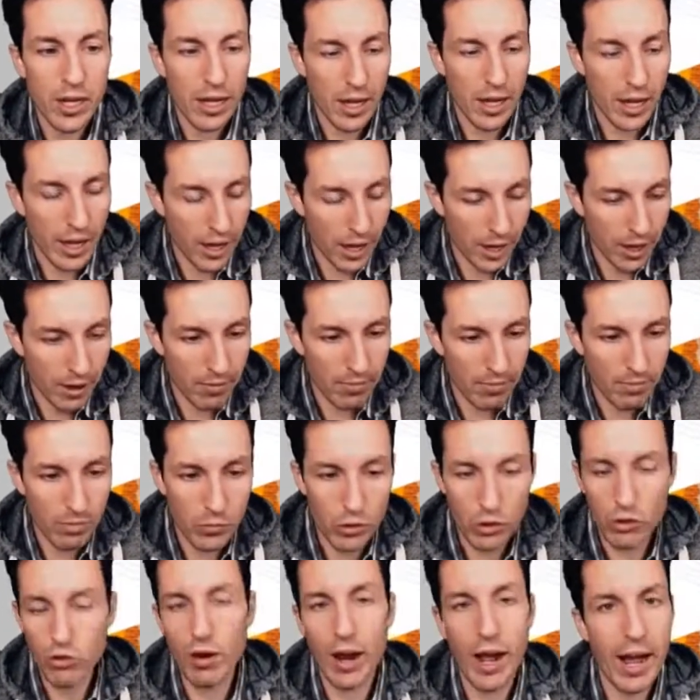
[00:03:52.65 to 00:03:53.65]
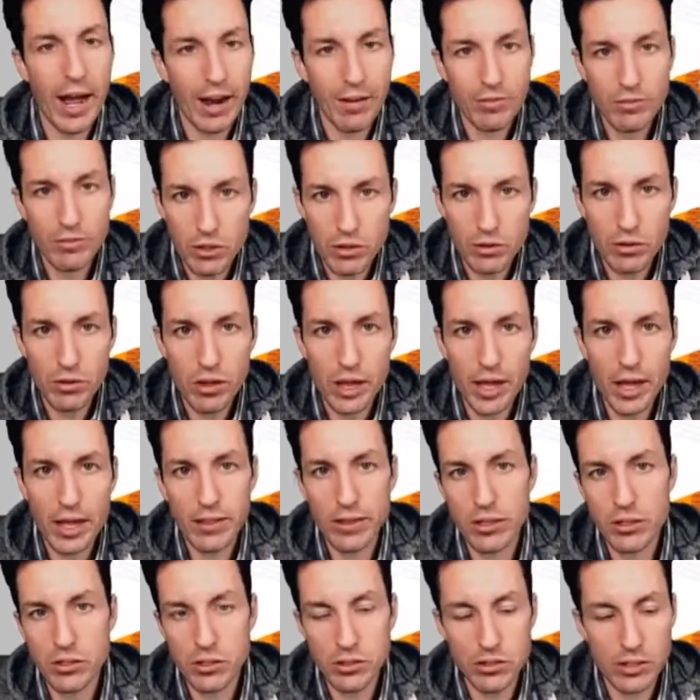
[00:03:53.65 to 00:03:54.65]
You don't have to do that.
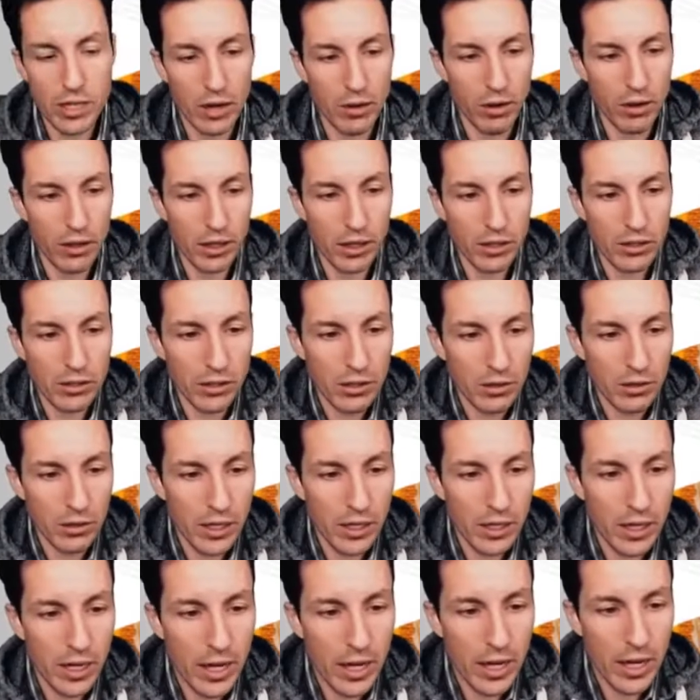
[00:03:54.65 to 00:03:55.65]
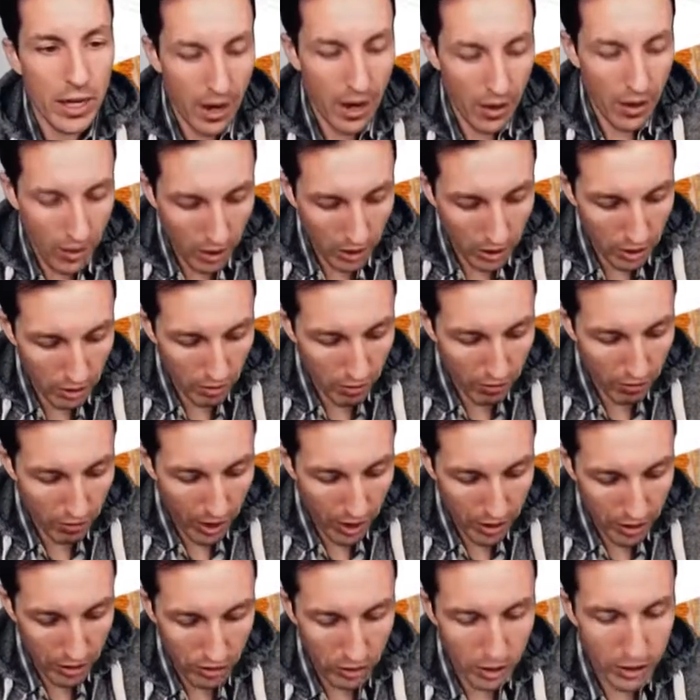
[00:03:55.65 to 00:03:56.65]
That's just how I like to do it. And then I'll give a
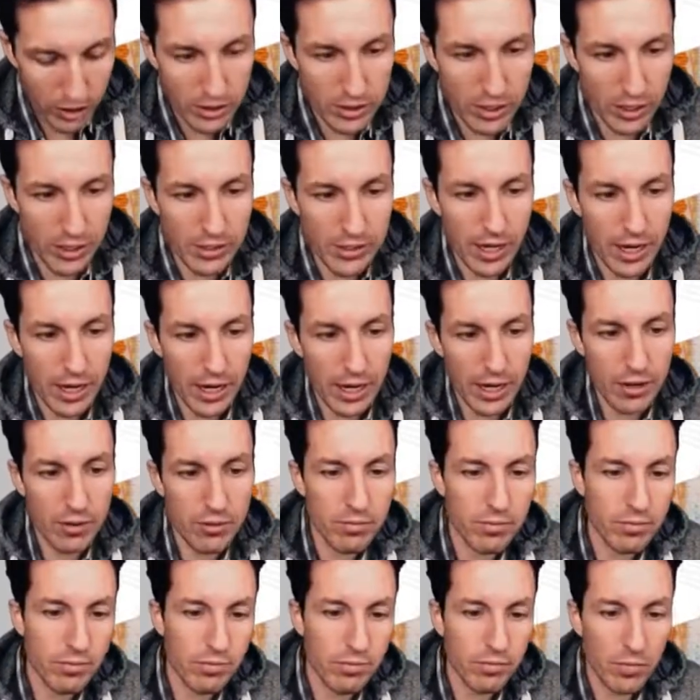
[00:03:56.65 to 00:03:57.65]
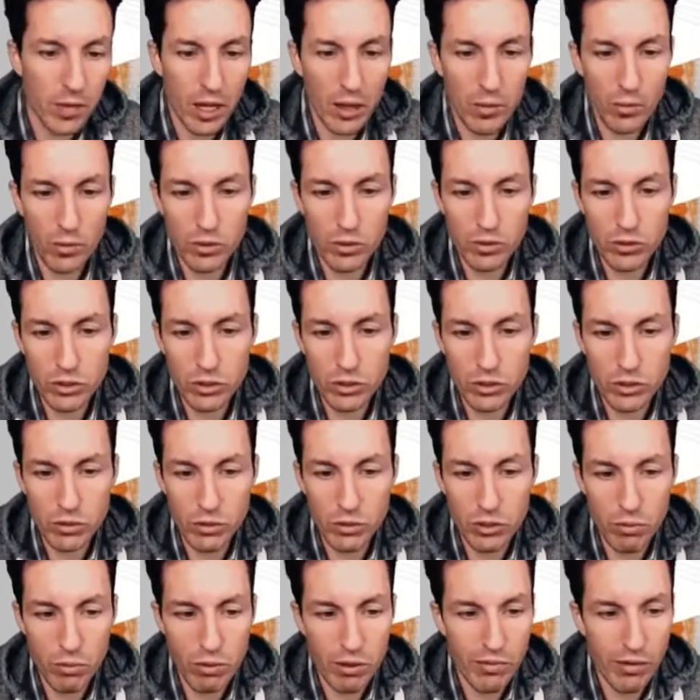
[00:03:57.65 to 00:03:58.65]
value, let's say Dan, and we'll do
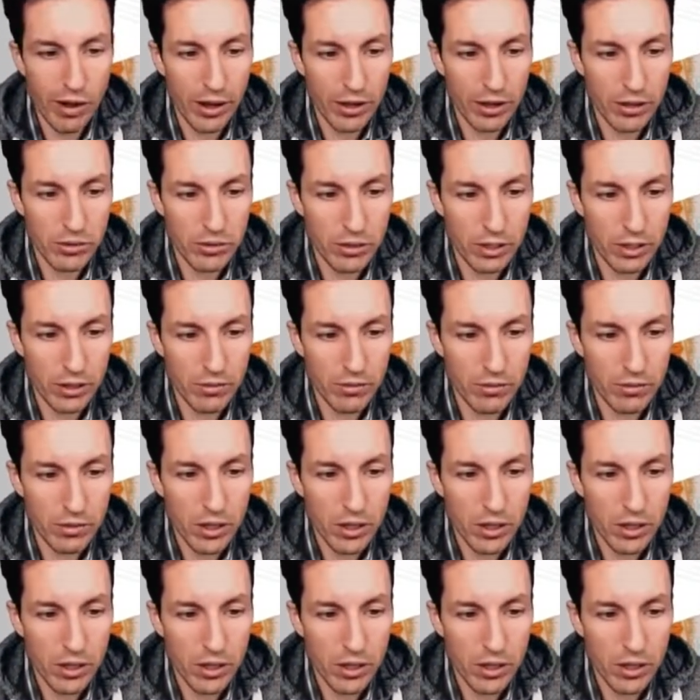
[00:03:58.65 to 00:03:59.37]
3 values here.